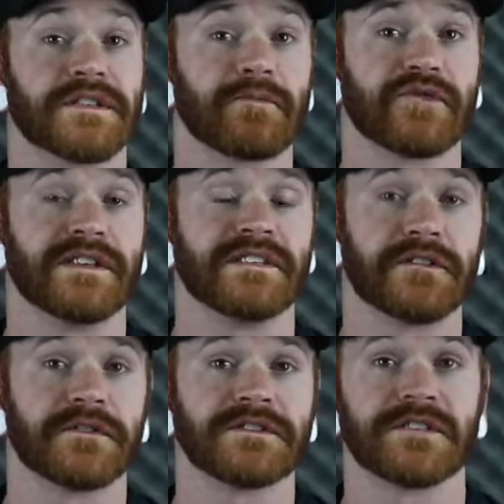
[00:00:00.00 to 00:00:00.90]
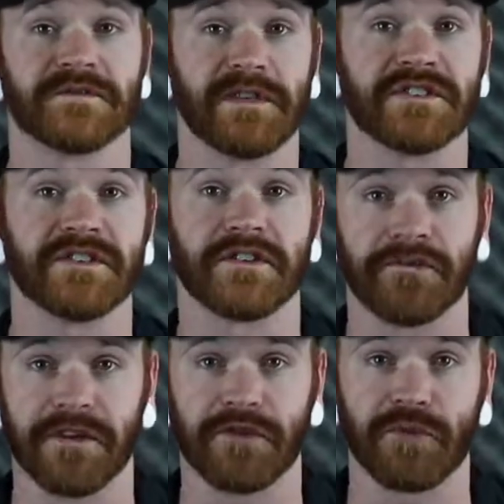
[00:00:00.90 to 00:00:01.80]
summary, different suspension
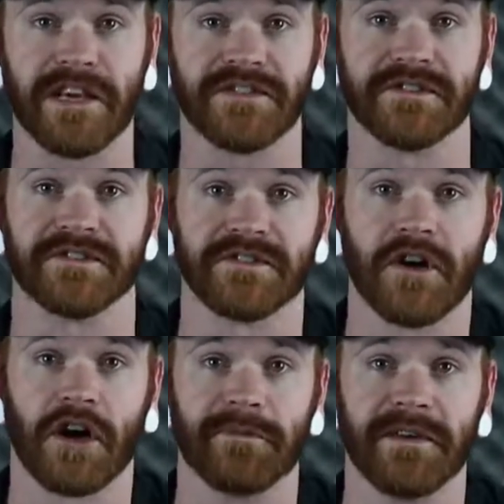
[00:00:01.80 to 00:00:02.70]
configurations are